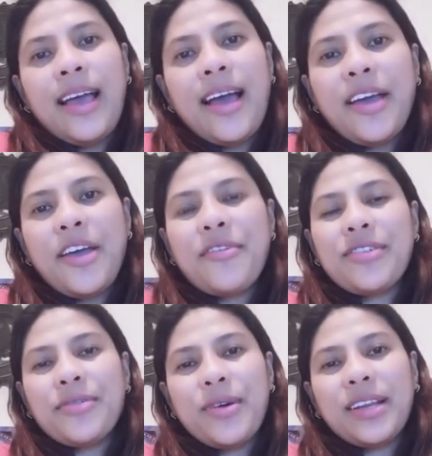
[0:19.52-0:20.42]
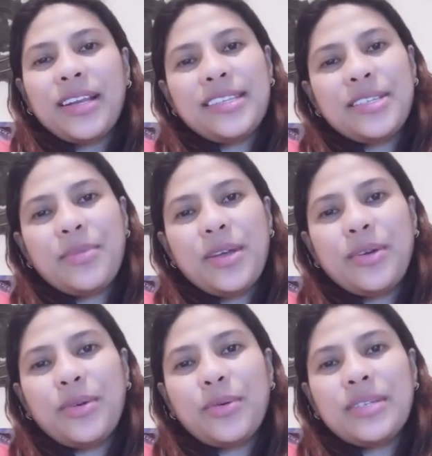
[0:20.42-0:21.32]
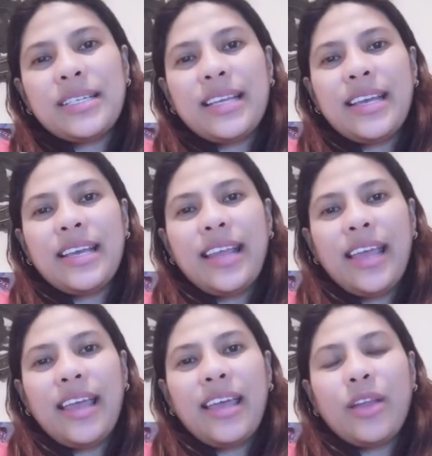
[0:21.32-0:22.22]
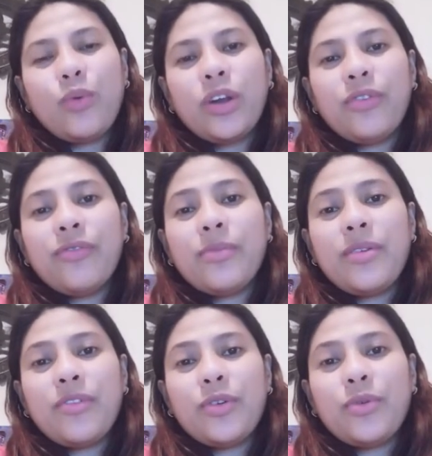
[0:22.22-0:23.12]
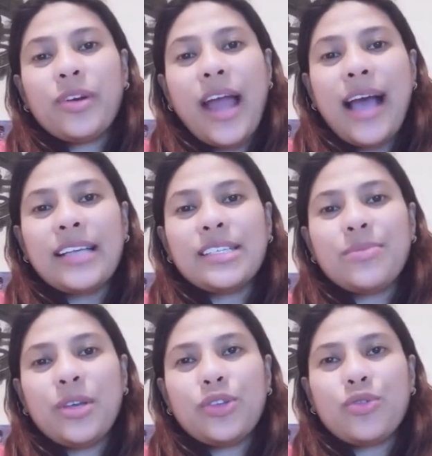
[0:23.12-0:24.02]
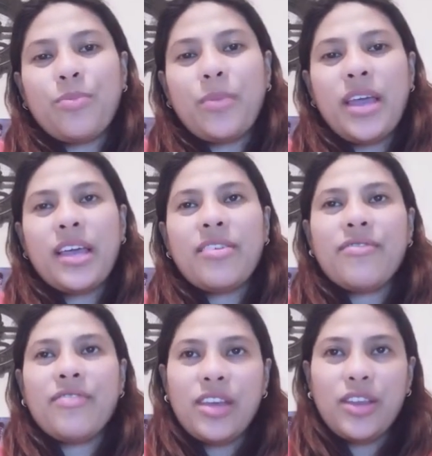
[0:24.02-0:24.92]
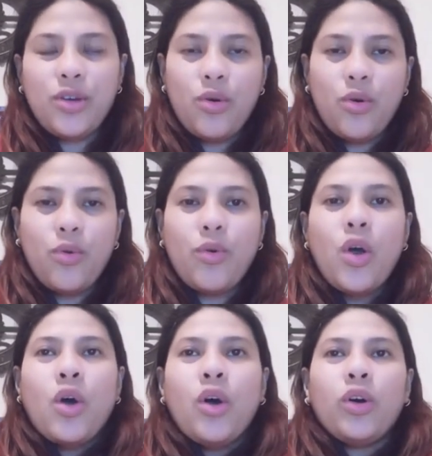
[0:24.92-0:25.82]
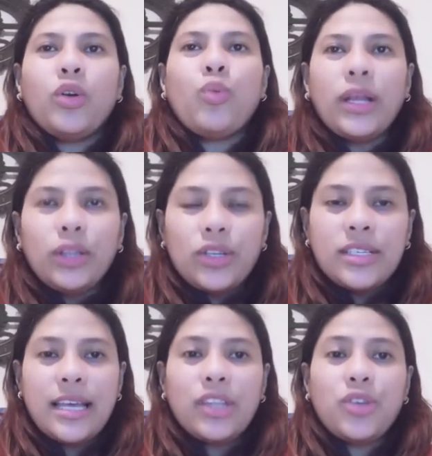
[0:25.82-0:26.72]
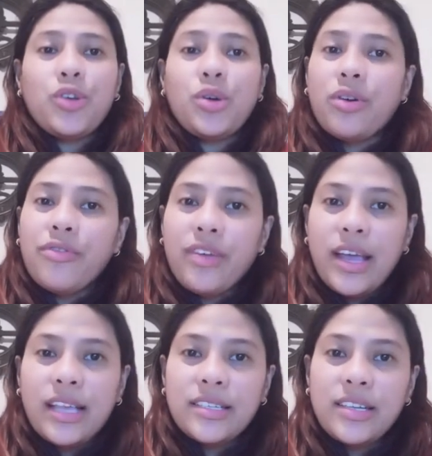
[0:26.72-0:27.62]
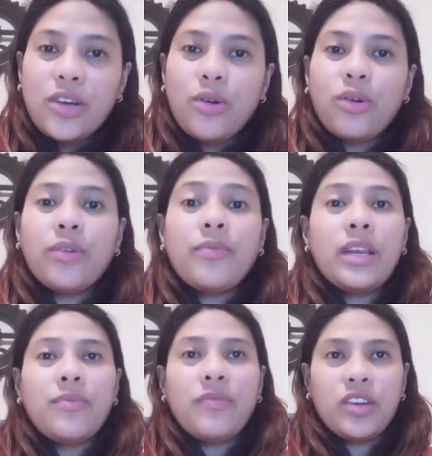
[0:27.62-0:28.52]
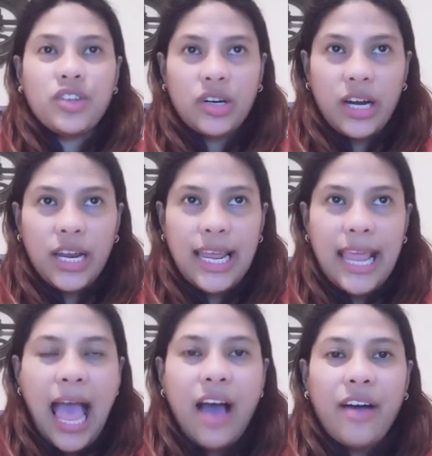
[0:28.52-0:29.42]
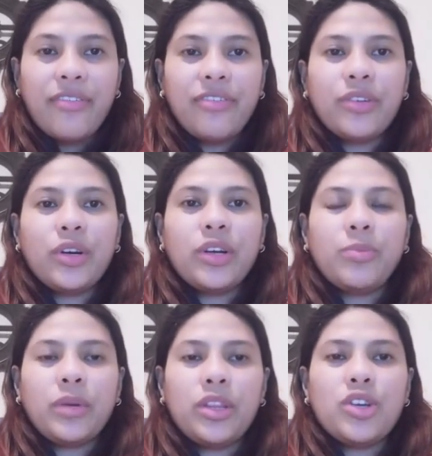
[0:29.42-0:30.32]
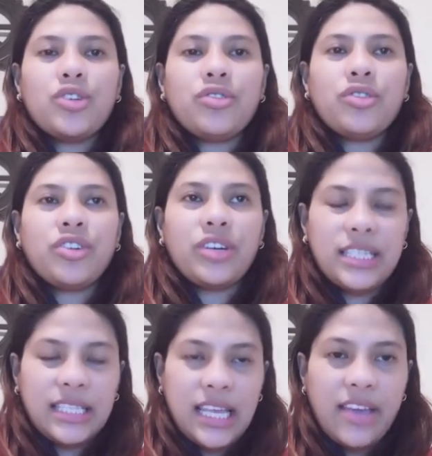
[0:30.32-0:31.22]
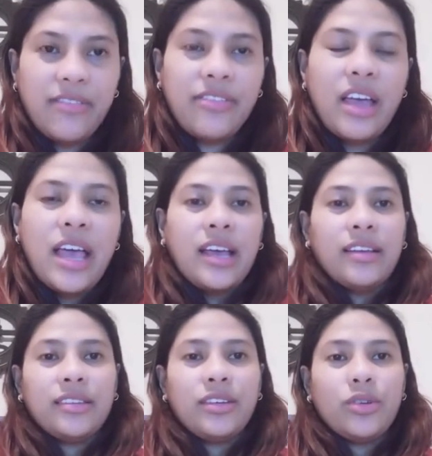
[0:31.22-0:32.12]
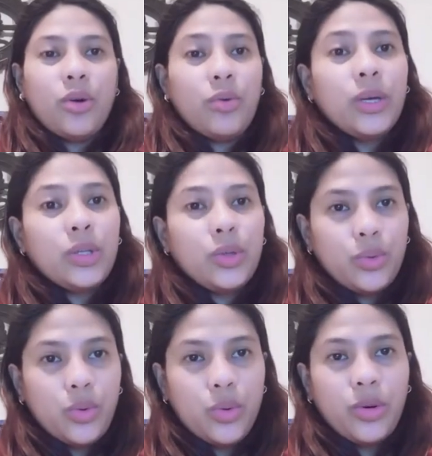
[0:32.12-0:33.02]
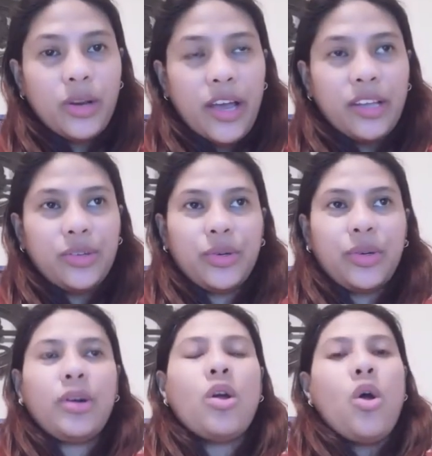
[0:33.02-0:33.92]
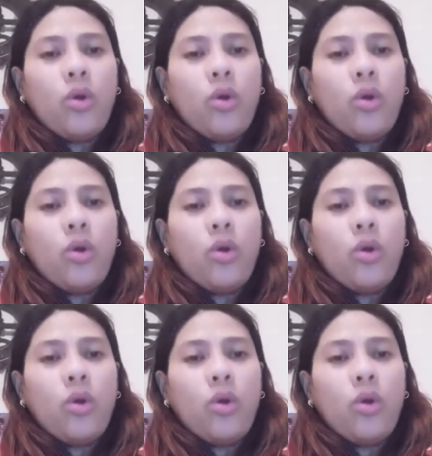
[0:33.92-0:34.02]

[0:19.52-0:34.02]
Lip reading: Hi everyone, it's me Roselyn, and one of my viewers asked me to make a video on what to send to your fiancé or beneficiary after the petitioner received the no what to letter,